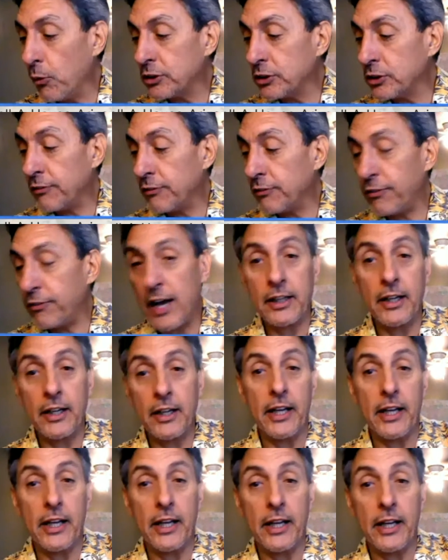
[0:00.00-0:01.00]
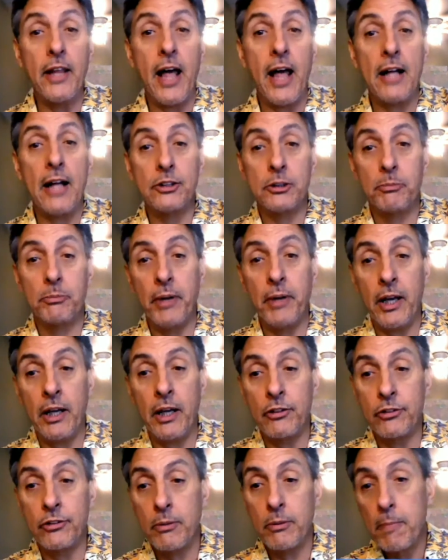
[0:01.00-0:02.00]
was the fact that in that
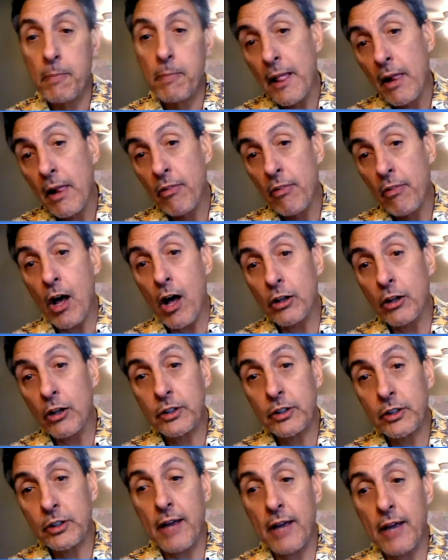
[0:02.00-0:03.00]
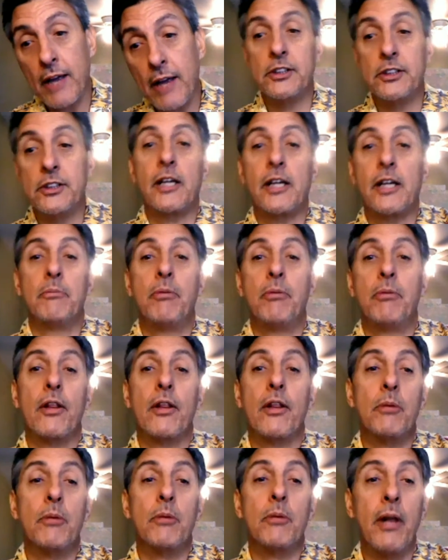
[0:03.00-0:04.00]
speech, they also gave the second part
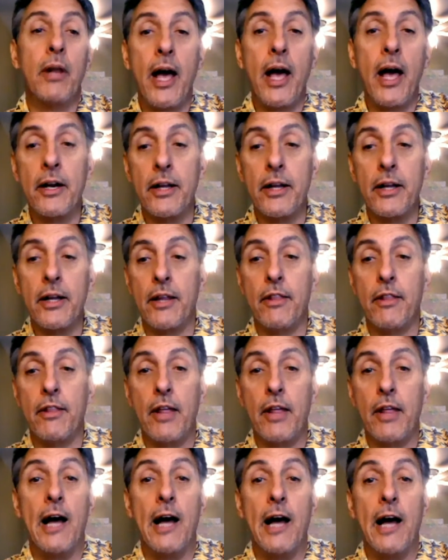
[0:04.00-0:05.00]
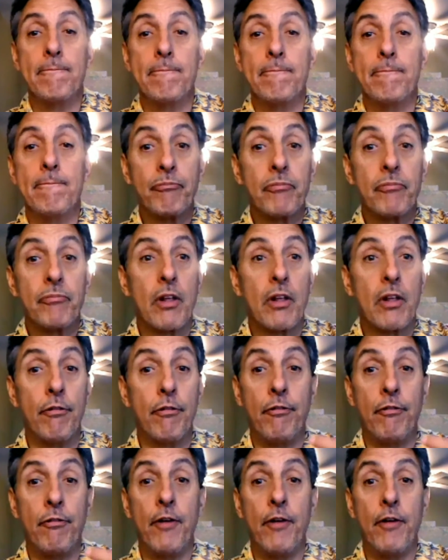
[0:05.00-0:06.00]
of their plan in that the
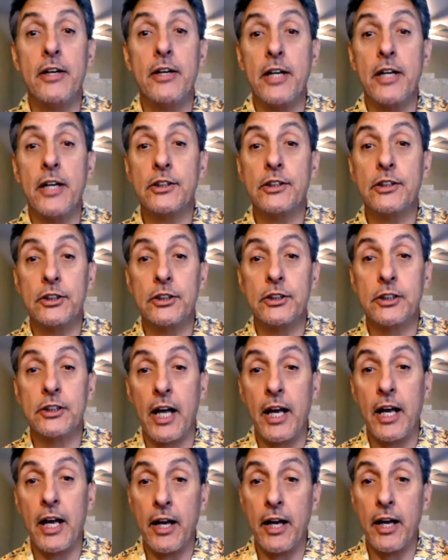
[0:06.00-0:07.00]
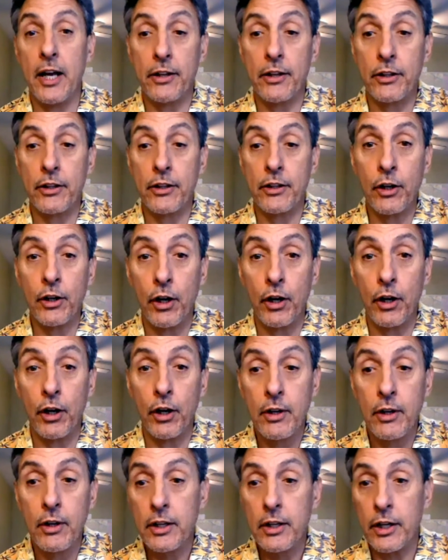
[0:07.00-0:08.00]
Fed needs to stay ahead of the curve.
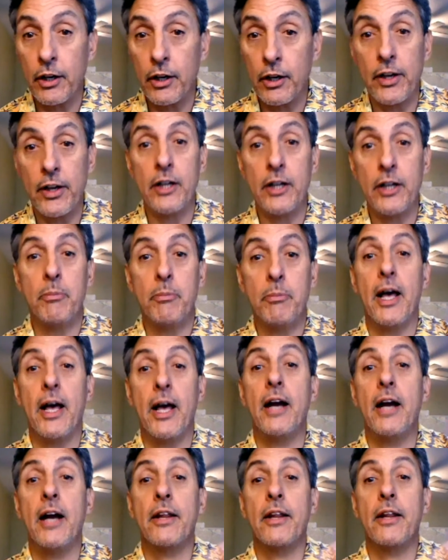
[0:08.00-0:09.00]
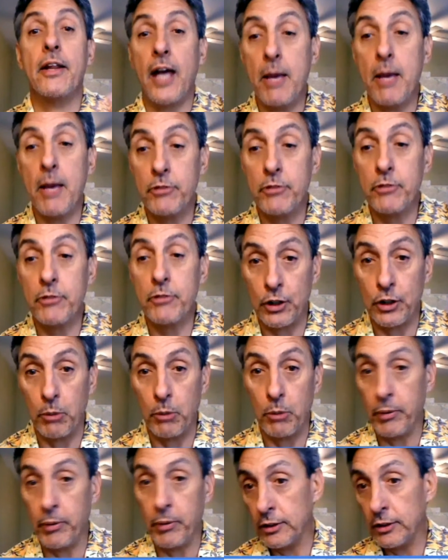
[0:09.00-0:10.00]
You know, they need to be ahead of the game just a
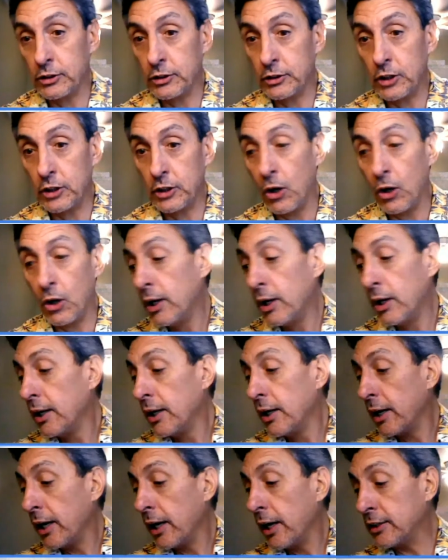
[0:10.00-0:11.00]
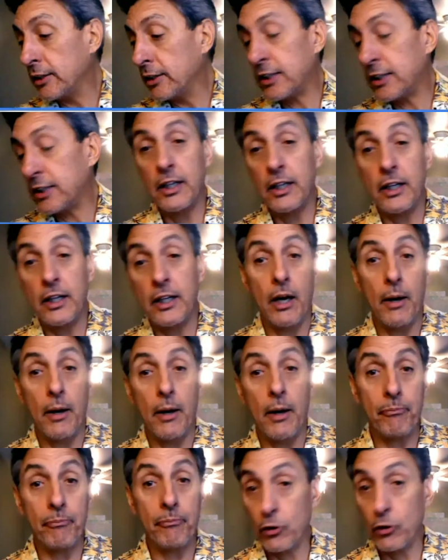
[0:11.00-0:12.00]
little bit. So he said
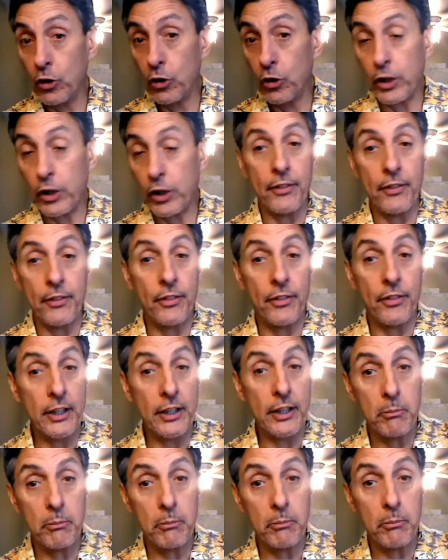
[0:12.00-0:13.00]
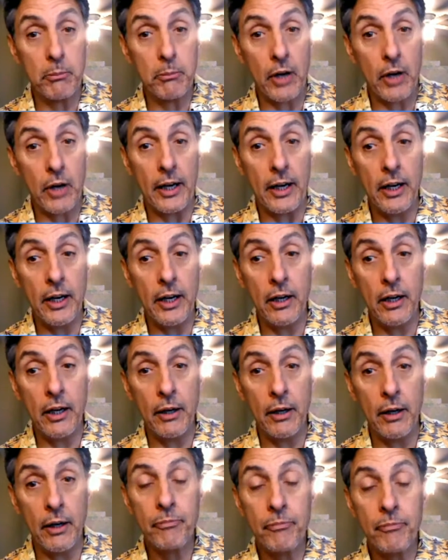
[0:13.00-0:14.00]
that looking at these numbers right
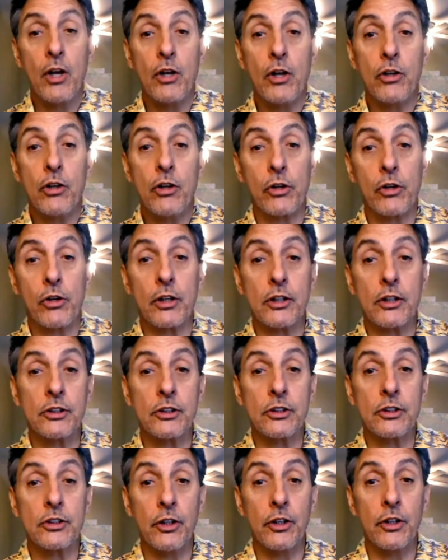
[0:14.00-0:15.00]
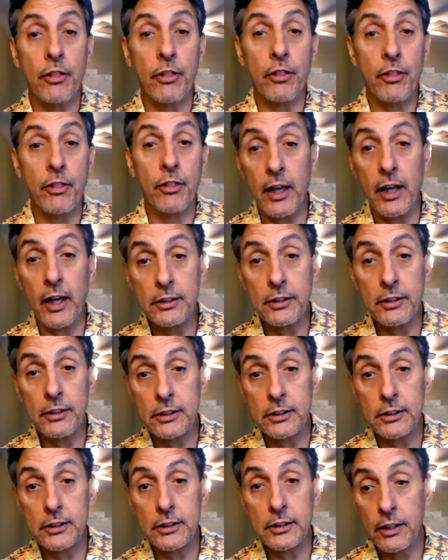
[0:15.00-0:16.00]
here, you can consider
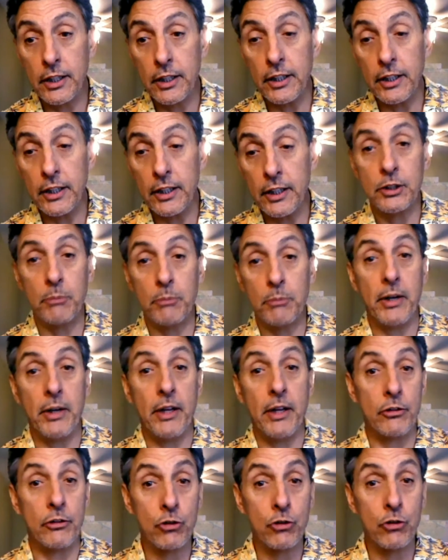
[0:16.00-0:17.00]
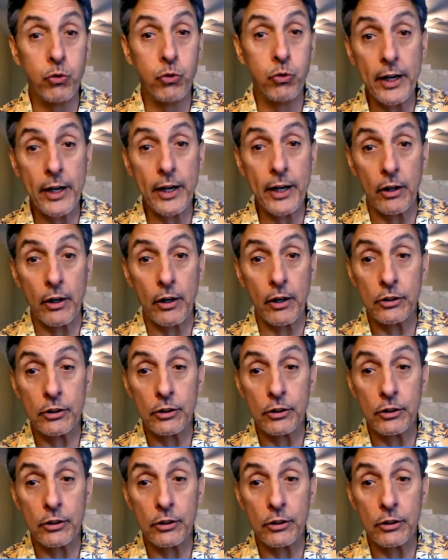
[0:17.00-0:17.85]
this to be the triggers